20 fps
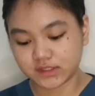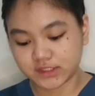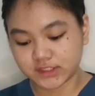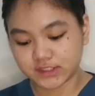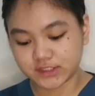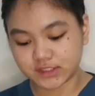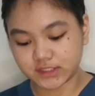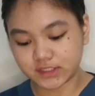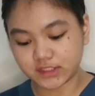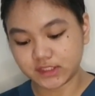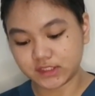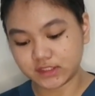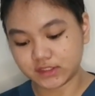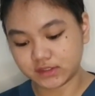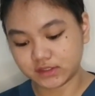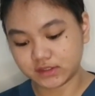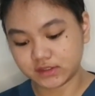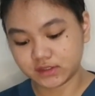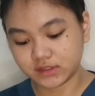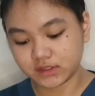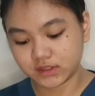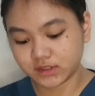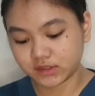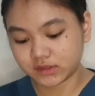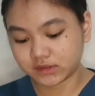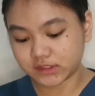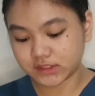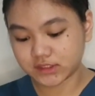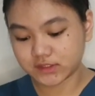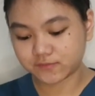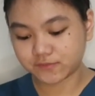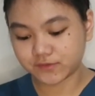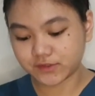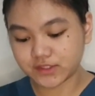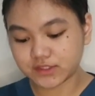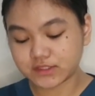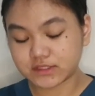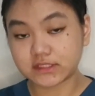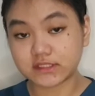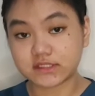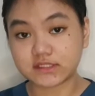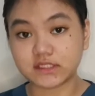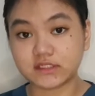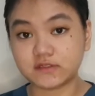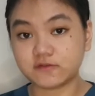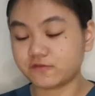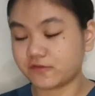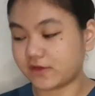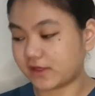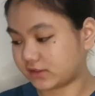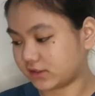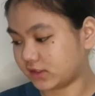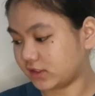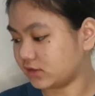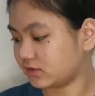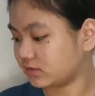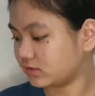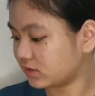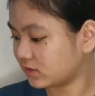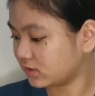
skin, let's first disinfect it.